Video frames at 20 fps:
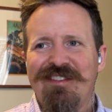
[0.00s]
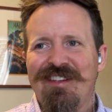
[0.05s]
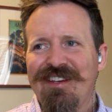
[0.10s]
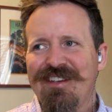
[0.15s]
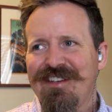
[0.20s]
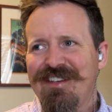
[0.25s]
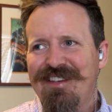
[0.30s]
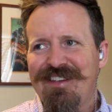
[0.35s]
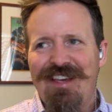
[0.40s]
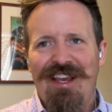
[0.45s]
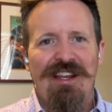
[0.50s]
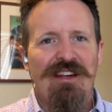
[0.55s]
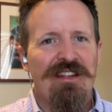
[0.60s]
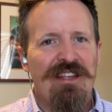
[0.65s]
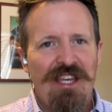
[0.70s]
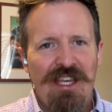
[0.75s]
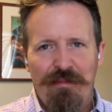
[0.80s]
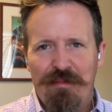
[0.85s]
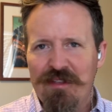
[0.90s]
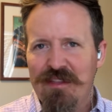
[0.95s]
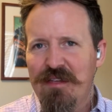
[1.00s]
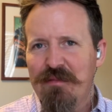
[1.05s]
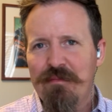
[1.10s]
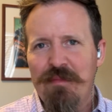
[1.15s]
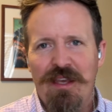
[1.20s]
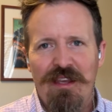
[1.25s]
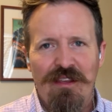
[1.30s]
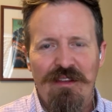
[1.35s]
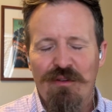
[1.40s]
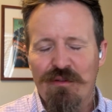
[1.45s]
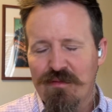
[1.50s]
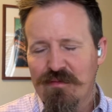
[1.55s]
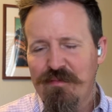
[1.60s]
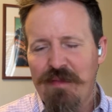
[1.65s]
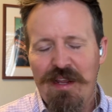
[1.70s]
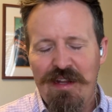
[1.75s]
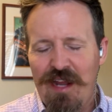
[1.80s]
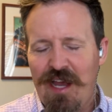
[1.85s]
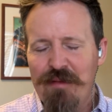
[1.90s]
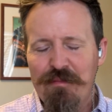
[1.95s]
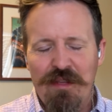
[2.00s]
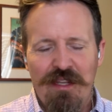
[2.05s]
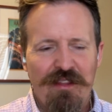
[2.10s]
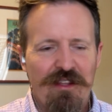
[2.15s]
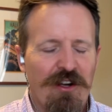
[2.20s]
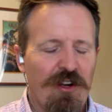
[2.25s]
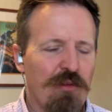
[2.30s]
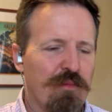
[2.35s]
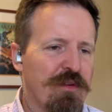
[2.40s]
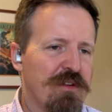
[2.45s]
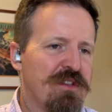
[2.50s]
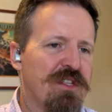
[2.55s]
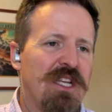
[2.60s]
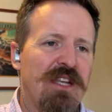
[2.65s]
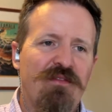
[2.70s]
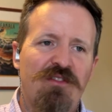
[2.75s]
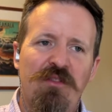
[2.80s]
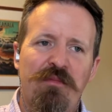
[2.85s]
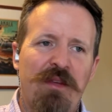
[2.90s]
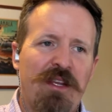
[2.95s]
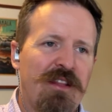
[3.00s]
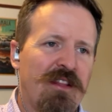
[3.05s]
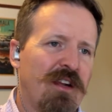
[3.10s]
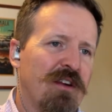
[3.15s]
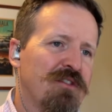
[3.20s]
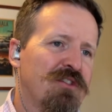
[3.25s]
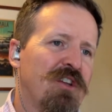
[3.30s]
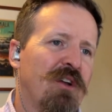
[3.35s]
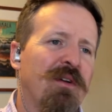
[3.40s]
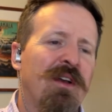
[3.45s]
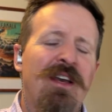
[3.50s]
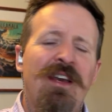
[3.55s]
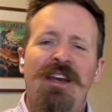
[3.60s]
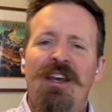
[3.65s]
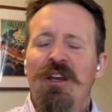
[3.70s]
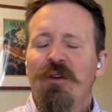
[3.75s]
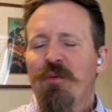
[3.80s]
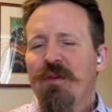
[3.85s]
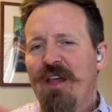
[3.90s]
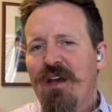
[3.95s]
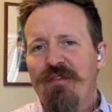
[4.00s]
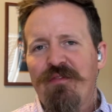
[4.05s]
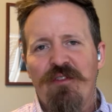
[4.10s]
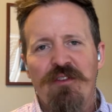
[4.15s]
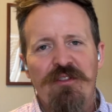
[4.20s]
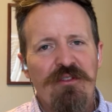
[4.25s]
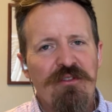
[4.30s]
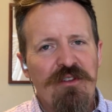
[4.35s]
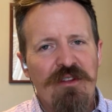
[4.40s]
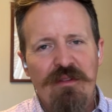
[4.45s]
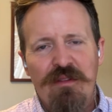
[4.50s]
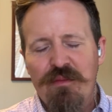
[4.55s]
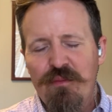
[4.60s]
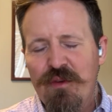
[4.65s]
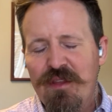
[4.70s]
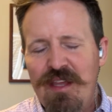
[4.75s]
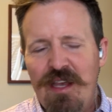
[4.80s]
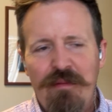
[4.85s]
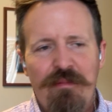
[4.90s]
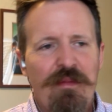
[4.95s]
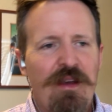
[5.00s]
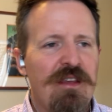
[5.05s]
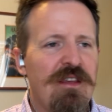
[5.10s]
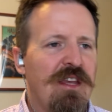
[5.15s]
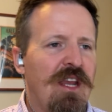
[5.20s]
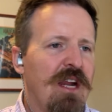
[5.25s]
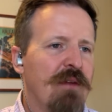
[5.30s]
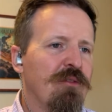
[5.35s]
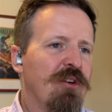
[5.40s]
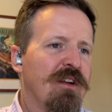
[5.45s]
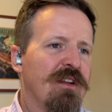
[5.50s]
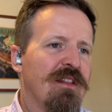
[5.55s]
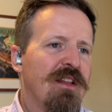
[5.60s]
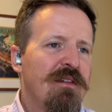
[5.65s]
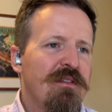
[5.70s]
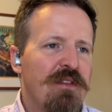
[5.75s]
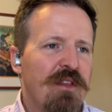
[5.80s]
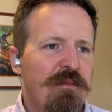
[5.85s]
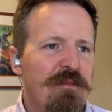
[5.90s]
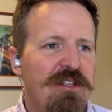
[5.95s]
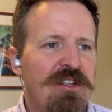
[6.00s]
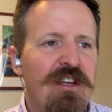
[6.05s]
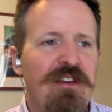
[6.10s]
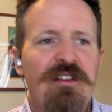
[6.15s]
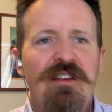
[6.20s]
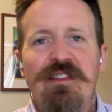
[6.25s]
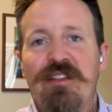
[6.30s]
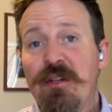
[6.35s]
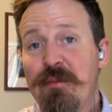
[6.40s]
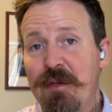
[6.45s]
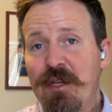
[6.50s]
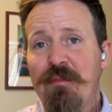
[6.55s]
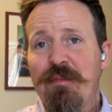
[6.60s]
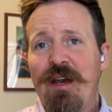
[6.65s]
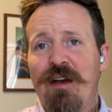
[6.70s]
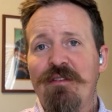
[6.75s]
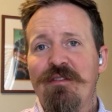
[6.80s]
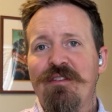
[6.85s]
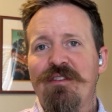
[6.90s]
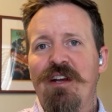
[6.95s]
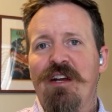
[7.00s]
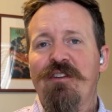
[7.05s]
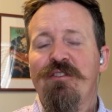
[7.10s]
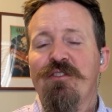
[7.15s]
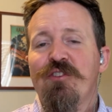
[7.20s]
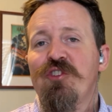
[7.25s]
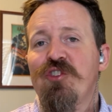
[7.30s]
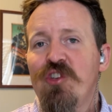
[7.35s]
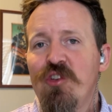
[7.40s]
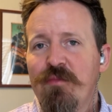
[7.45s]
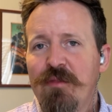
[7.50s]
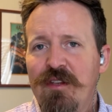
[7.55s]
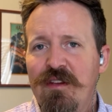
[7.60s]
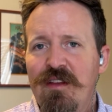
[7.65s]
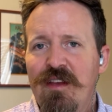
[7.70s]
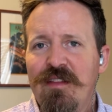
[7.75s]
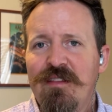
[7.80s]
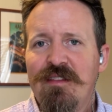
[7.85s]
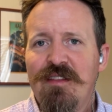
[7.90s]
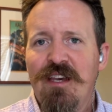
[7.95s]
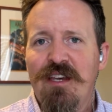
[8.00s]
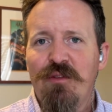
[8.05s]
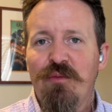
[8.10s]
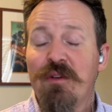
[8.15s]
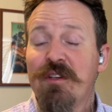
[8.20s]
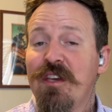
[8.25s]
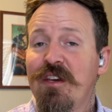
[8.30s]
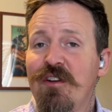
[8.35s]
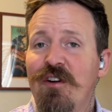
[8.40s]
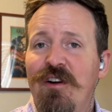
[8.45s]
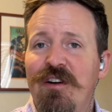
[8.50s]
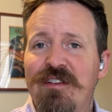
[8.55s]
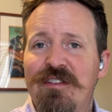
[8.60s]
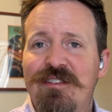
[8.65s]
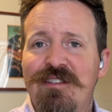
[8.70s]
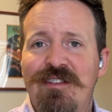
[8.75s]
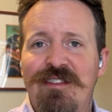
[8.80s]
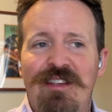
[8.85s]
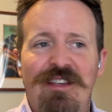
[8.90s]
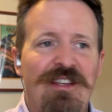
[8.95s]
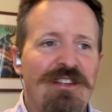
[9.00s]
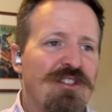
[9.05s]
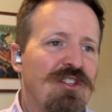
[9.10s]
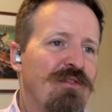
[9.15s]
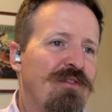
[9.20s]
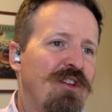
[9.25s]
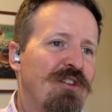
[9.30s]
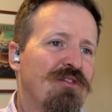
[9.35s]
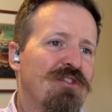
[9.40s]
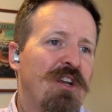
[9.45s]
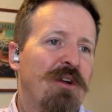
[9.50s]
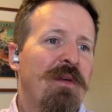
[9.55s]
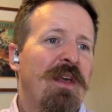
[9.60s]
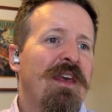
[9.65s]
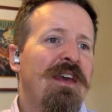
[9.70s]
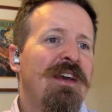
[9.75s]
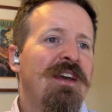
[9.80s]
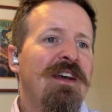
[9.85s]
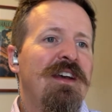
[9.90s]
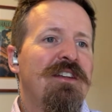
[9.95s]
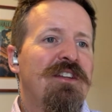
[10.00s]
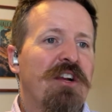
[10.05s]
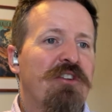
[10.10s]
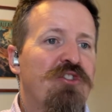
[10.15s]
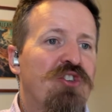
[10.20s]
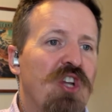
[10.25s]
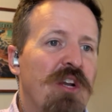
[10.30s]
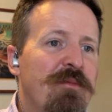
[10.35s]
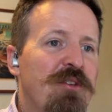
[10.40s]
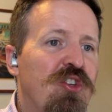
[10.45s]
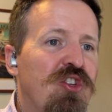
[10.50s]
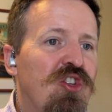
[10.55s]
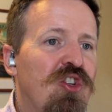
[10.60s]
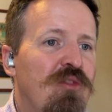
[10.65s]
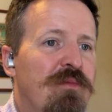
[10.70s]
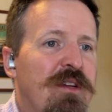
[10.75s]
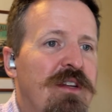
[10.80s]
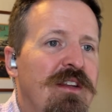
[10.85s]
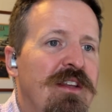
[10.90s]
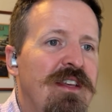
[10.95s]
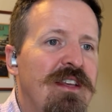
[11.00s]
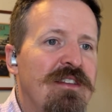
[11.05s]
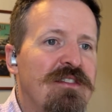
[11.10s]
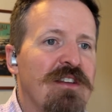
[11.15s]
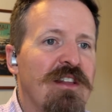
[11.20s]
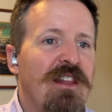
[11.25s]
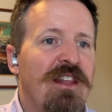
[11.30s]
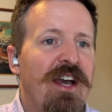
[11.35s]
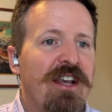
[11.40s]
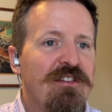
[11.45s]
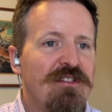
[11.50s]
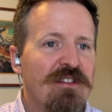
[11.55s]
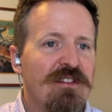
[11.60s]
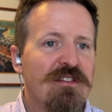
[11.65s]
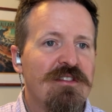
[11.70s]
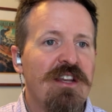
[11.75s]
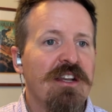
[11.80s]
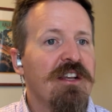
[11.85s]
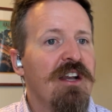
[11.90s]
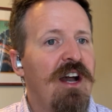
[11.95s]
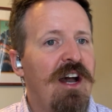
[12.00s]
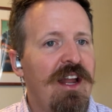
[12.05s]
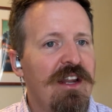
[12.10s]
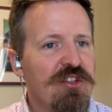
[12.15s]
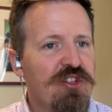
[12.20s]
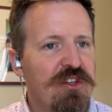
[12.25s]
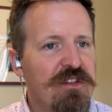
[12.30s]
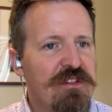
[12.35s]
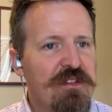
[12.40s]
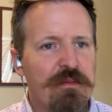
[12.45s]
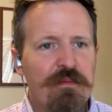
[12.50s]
gatekeeping that may or may not be there or perceived to be there. So without further ado, without my yammering, let me tell you a little bit about Dr. Shuman, and then we'll get on to the interview. So Dr. Jeremy Shuman is a licensed psychologist